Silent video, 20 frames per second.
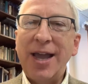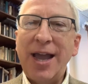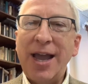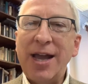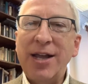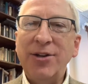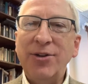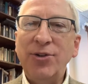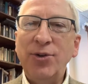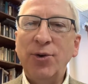
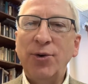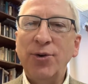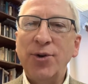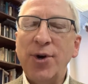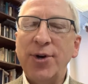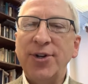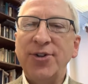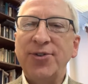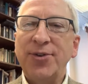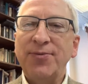And you'll
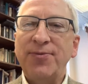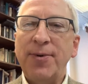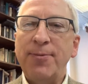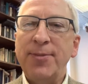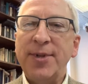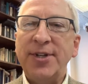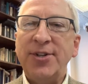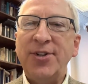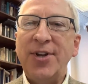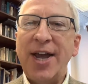notice from
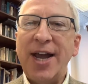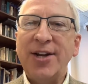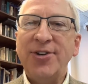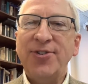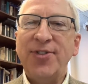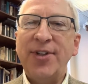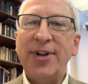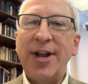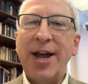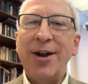the
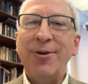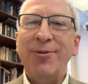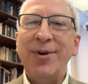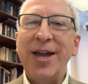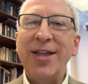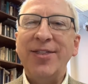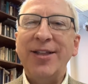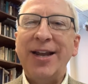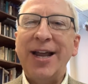text that I read